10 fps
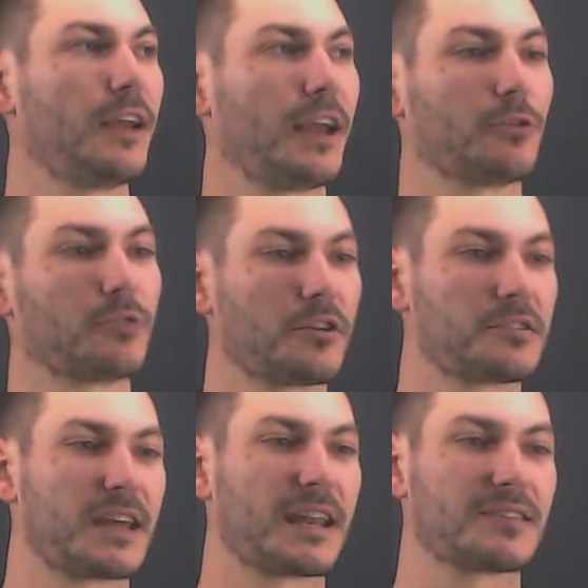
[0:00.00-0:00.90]
and you'll
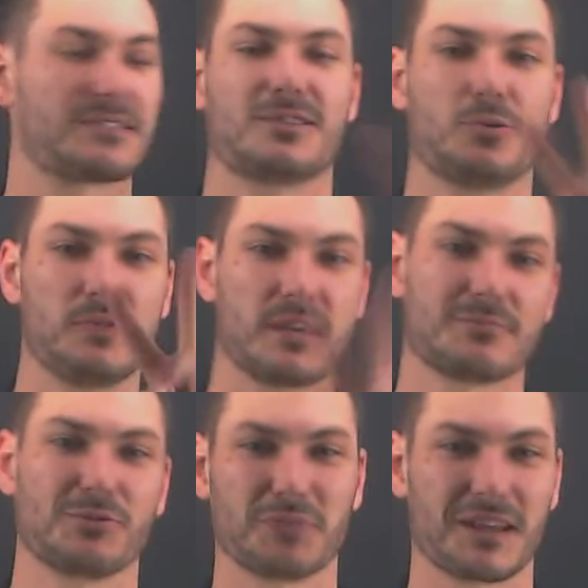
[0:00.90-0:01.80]
notice that has 2
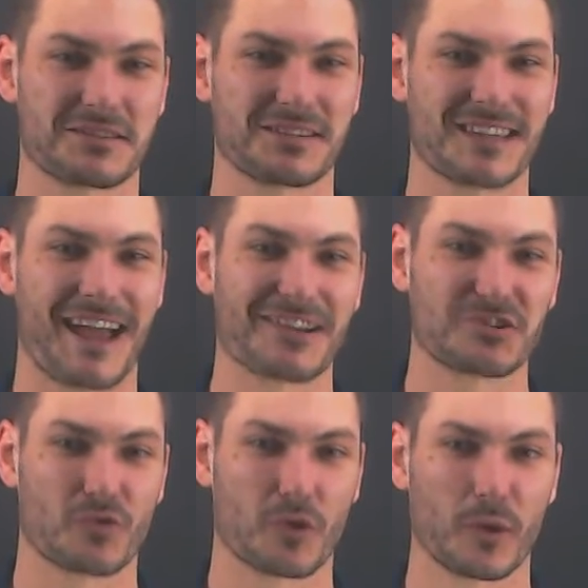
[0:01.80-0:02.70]
decimal places
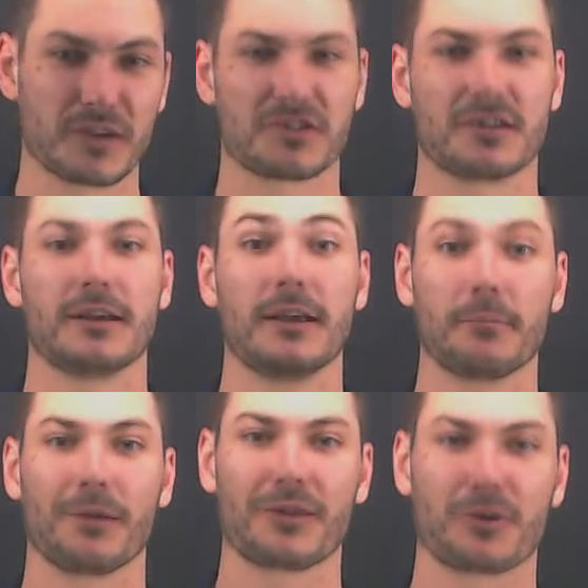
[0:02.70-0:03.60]
as requested
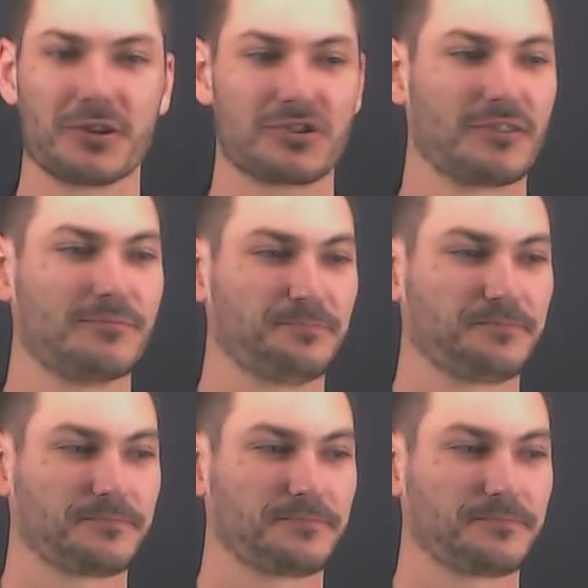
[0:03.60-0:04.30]
by the question.